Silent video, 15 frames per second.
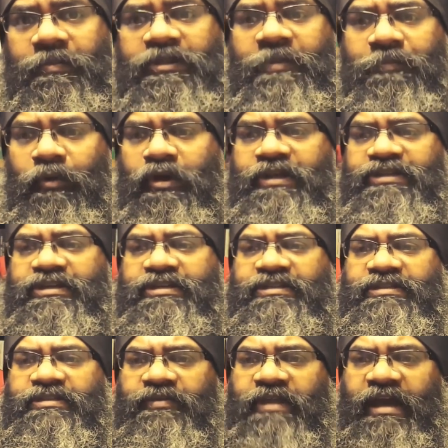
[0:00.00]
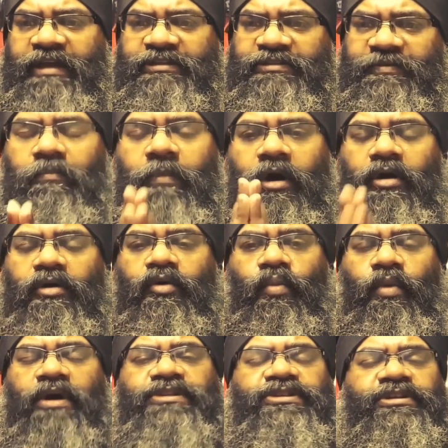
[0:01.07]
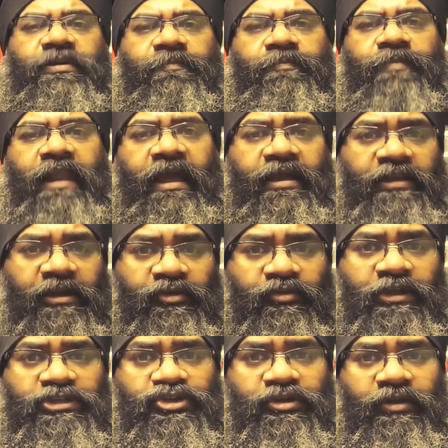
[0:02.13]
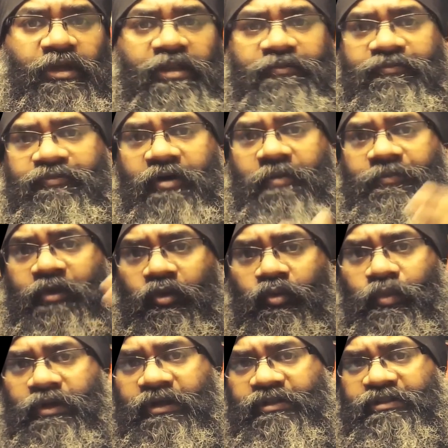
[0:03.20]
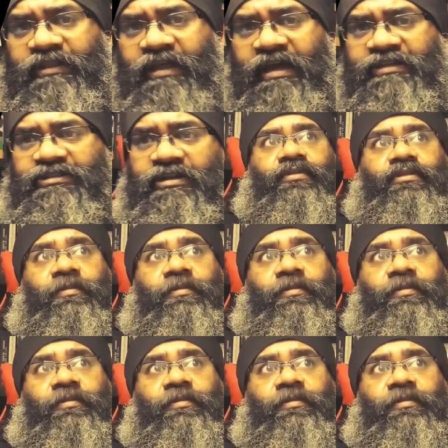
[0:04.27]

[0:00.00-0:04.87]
But the point is that Monk wanted the Black literature inform the world that the